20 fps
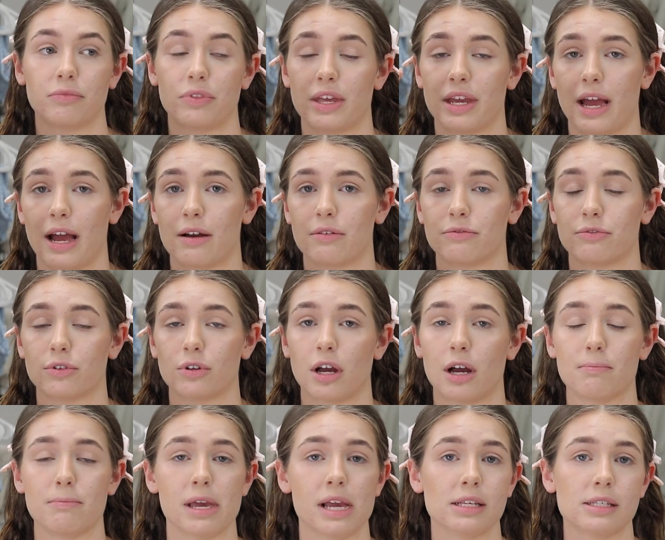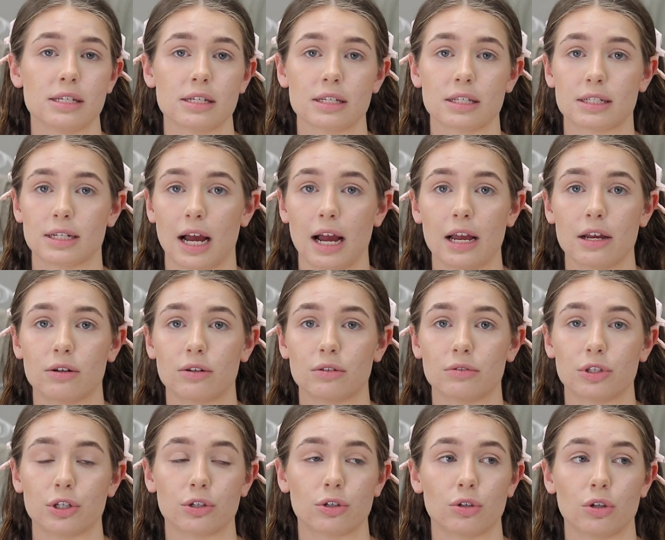They have amazing style.
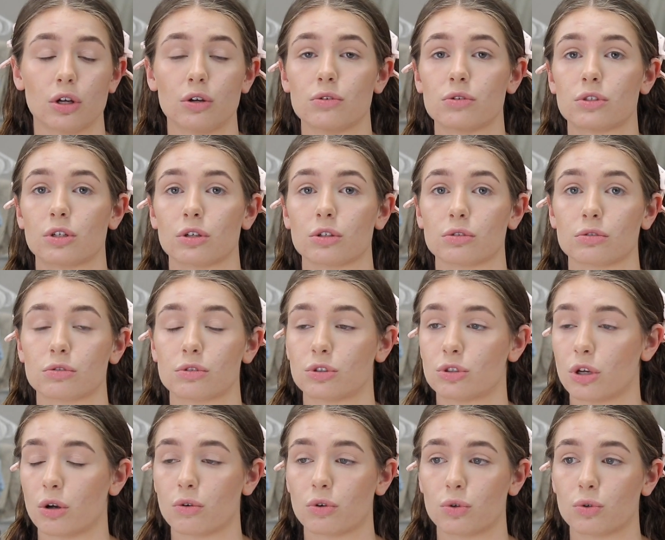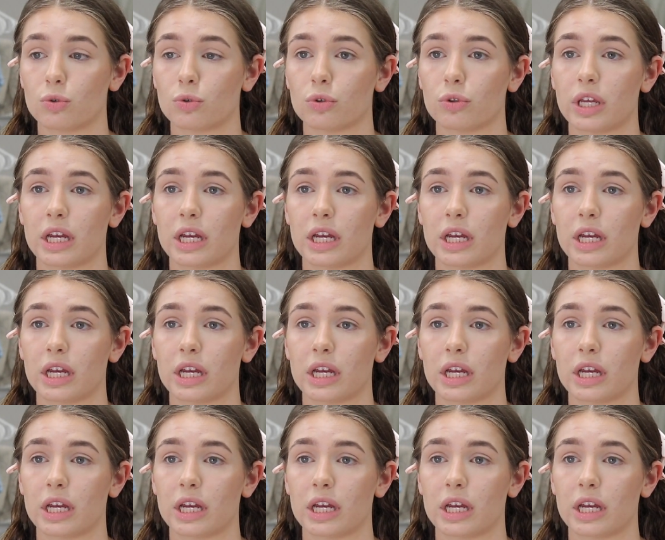Their clothes are so cool.